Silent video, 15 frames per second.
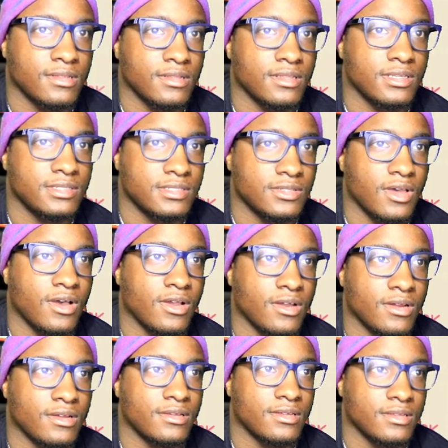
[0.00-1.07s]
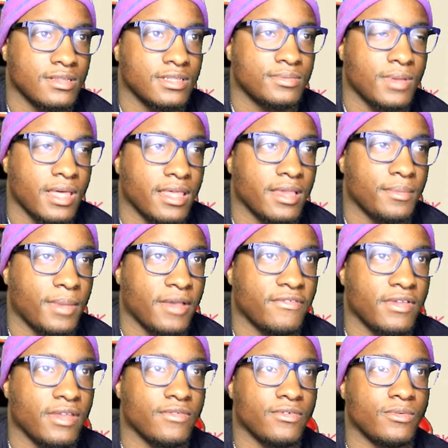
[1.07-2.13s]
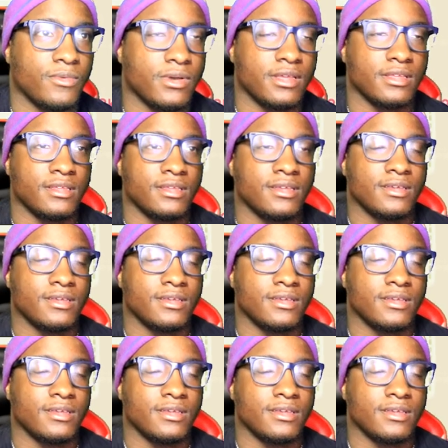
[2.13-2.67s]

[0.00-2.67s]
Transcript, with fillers: This is hard. It's probably my favorite one.